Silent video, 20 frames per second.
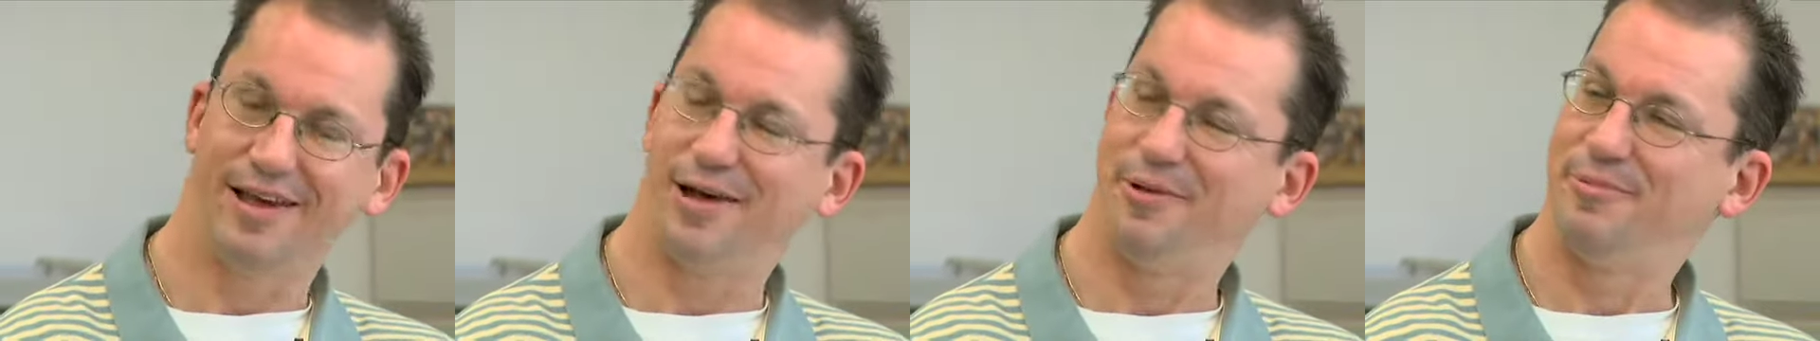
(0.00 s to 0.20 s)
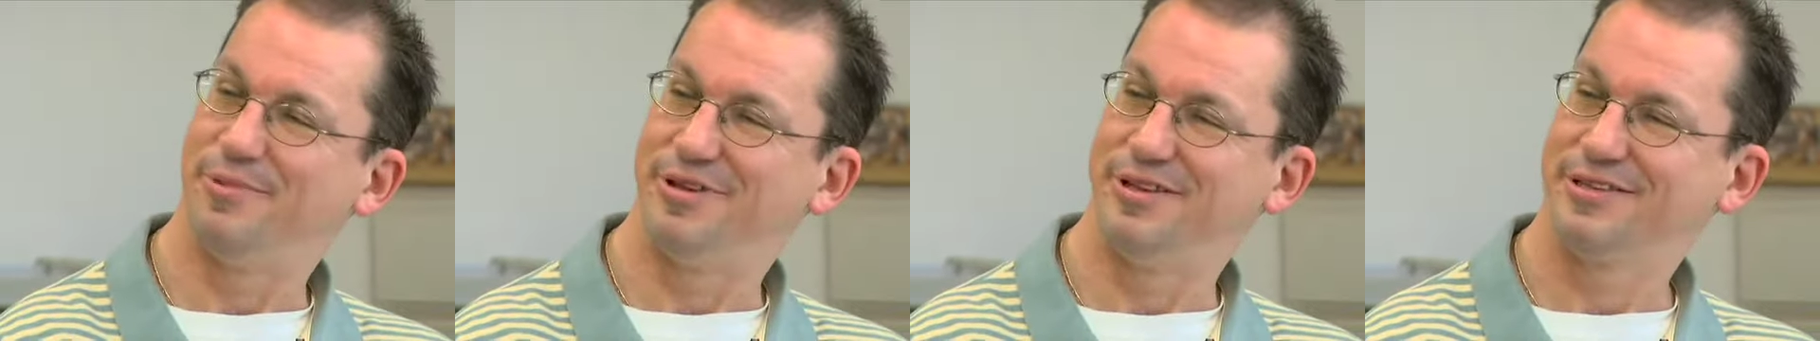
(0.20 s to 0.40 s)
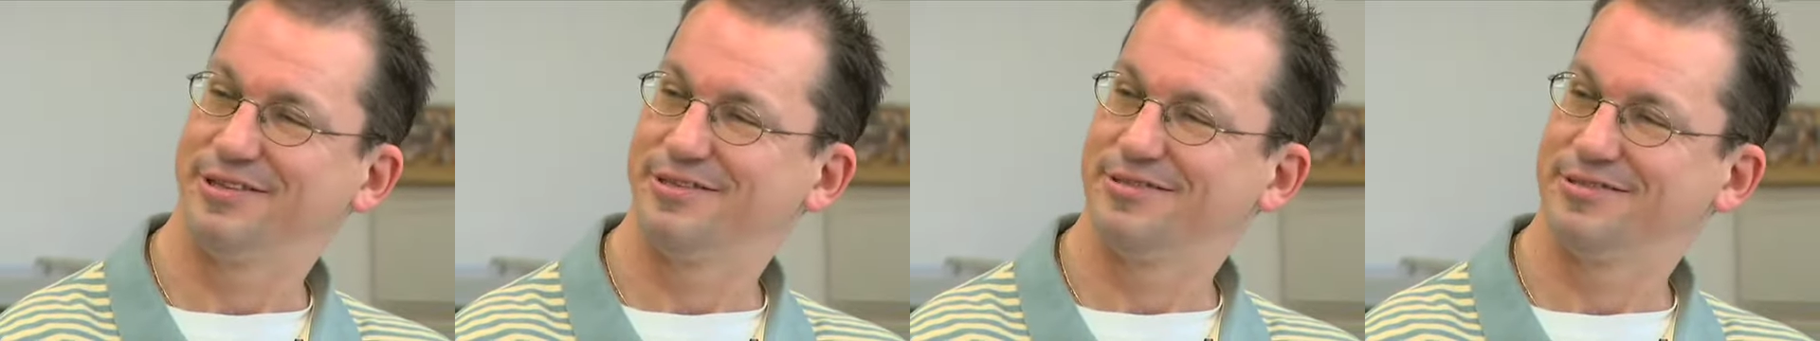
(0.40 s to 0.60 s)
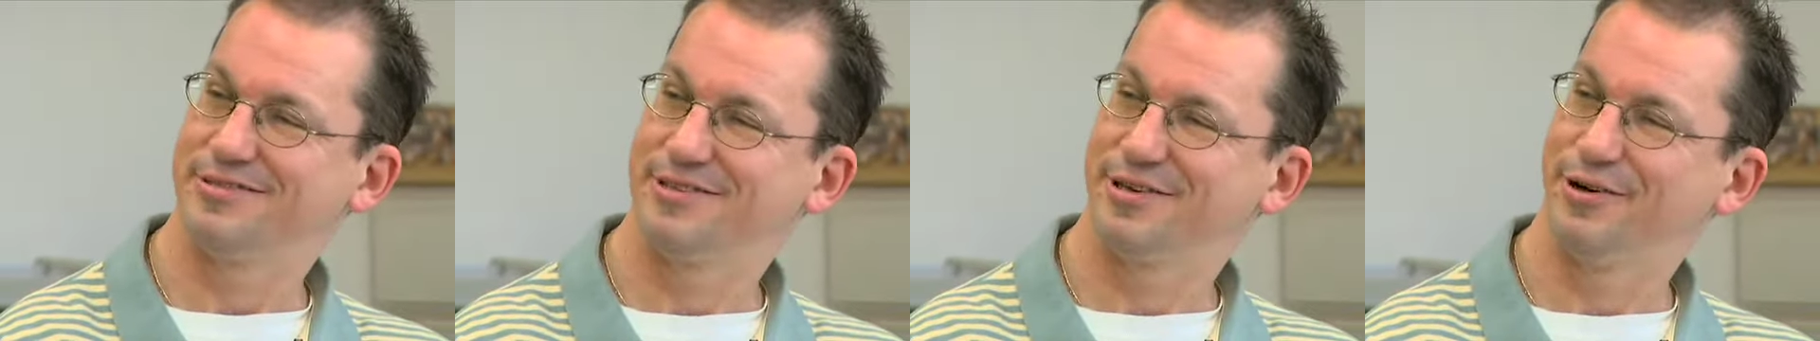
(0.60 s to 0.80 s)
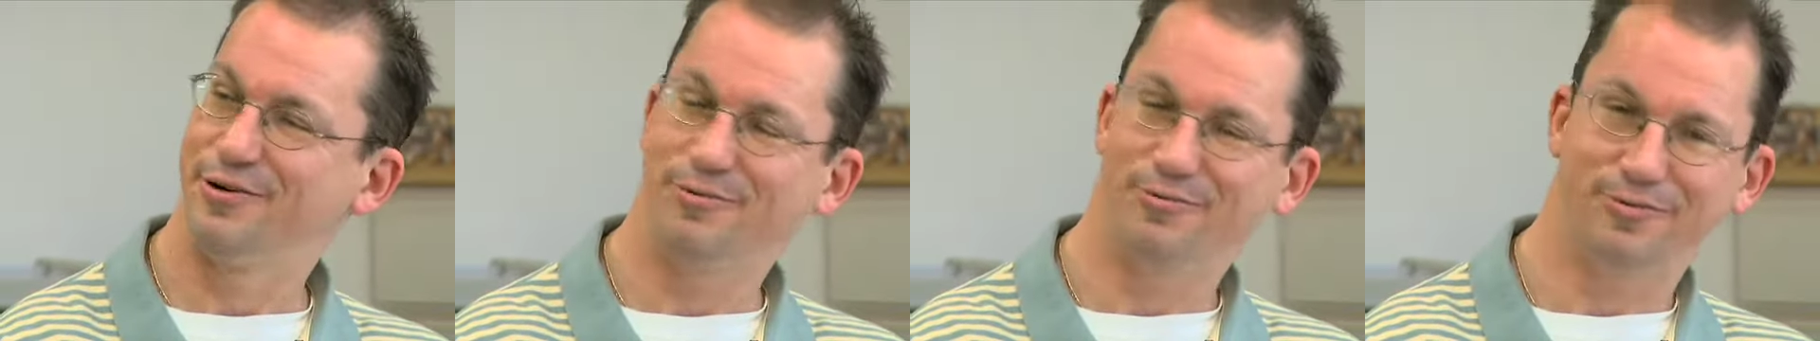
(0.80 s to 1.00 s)
I've been
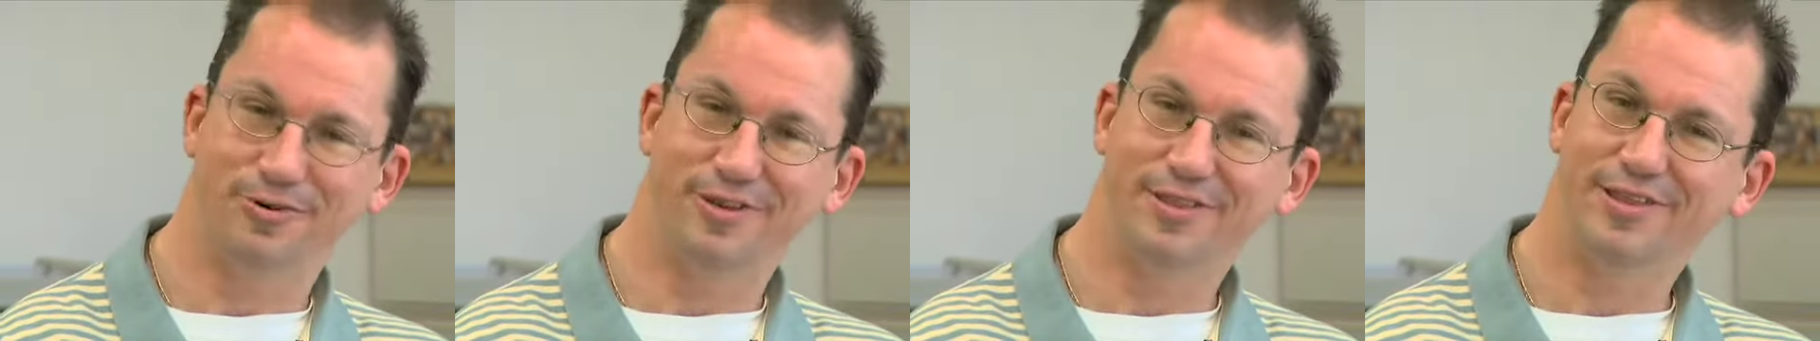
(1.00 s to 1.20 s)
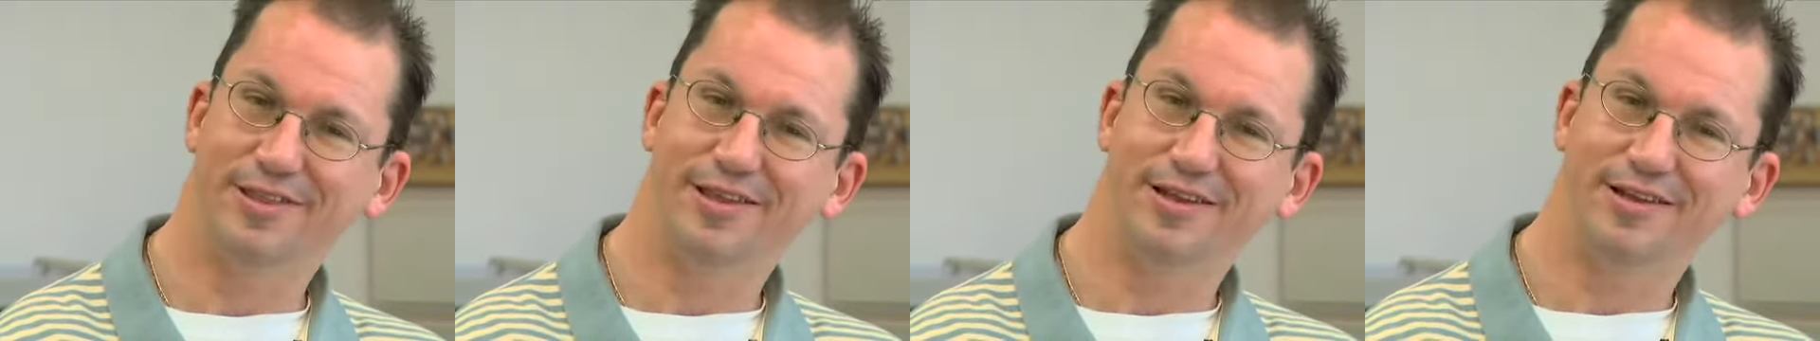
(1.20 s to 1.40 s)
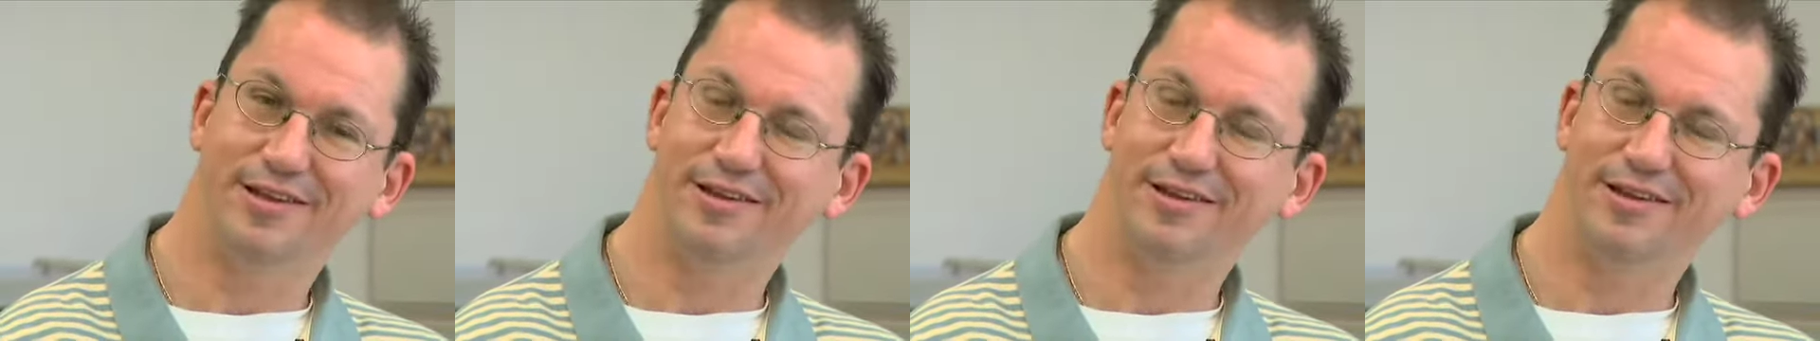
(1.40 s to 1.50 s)
going with it.